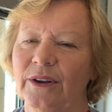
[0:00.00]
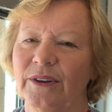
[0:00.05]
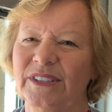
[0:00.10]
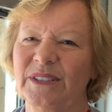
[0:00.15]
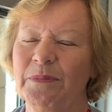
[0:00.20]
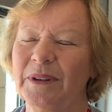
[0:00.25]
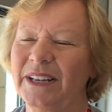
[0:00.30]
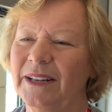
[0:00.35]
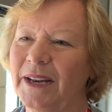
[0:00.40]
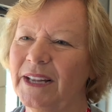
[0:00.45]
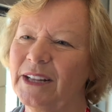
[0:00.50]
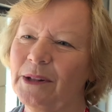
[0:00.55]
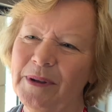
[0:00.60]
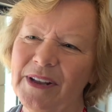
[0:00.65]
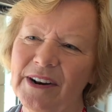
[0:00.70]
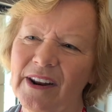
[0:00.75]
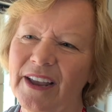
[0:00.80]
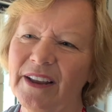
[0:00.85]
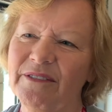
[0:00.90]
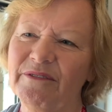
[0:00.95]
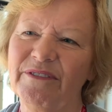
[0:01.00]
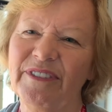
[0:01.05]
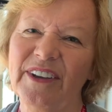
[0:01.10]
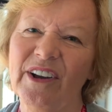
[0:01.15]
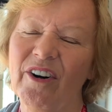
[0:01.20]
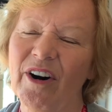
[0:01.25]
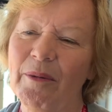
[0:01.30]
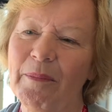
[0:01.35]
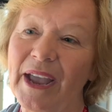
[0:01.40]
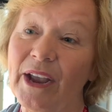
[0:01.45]
it's a little bit like
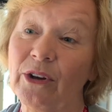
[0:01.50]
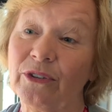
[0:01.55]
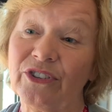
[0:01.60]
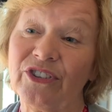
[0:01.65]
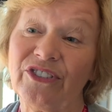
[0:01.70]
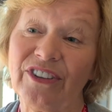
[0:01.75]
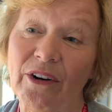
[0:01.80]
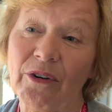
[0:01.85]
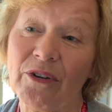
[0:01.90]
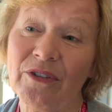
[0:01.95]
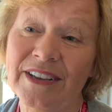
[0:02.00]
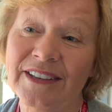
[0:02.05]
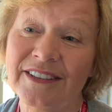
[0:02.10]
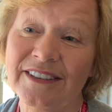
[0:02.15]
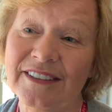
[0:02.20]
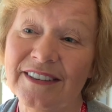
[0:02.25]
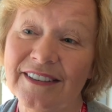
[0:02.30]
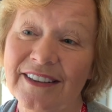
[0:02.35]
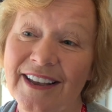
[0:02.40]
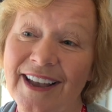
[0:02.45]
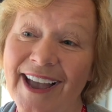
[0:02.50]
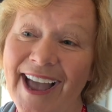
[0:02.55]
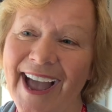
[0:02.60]
VRMA on steroids.